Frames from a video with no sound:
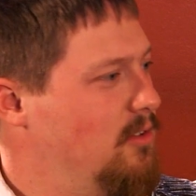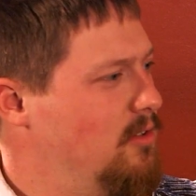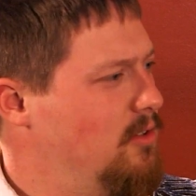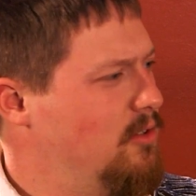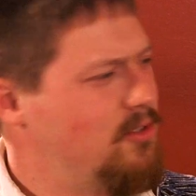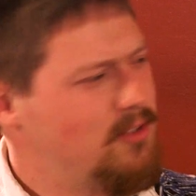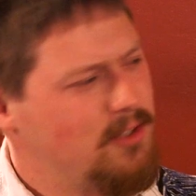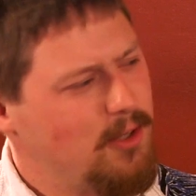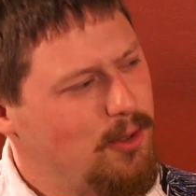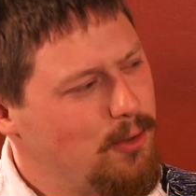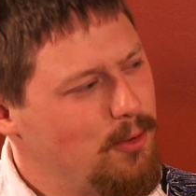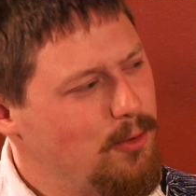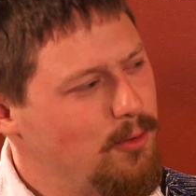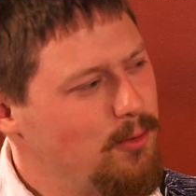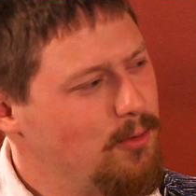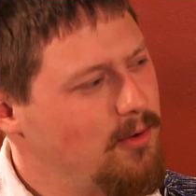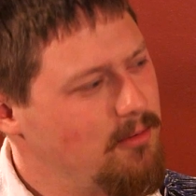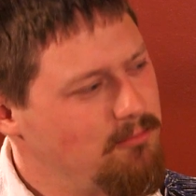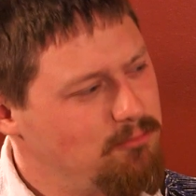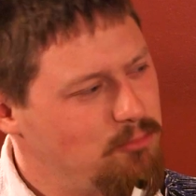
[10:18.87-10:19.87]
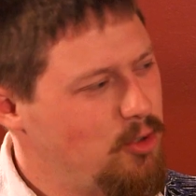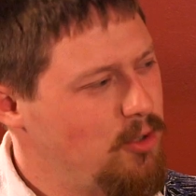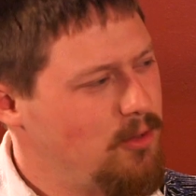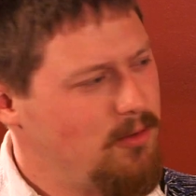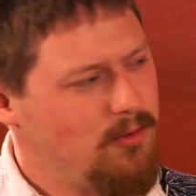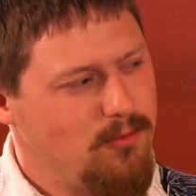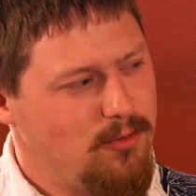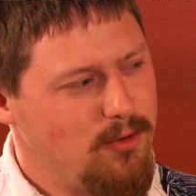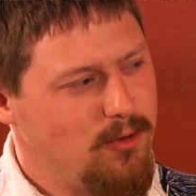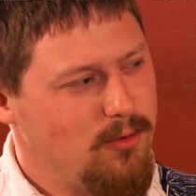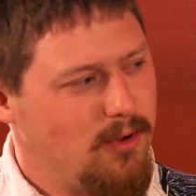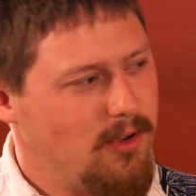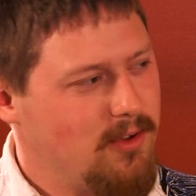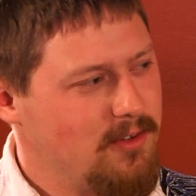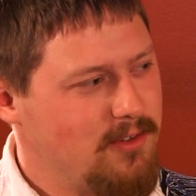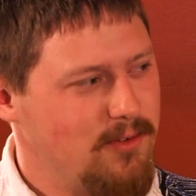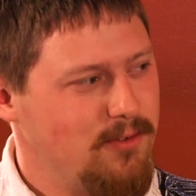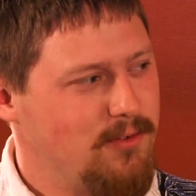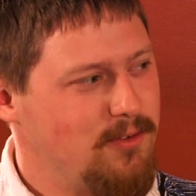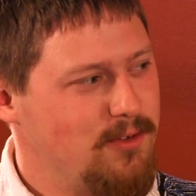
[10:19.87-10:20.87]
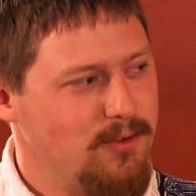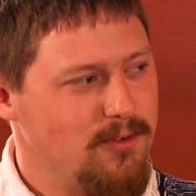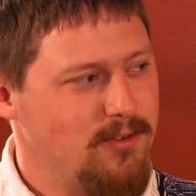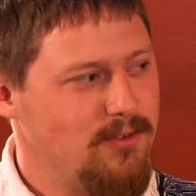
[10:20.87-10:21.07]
So you also do